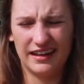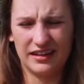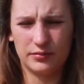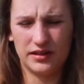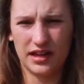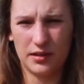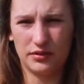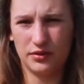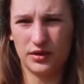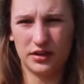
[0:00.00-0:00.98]
and being
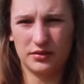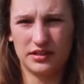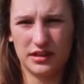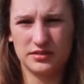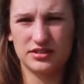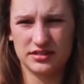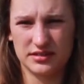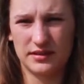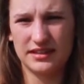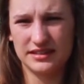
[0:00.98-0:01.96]
able to work with them is
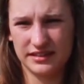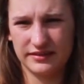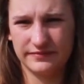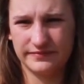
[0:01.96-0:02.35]
just amazing.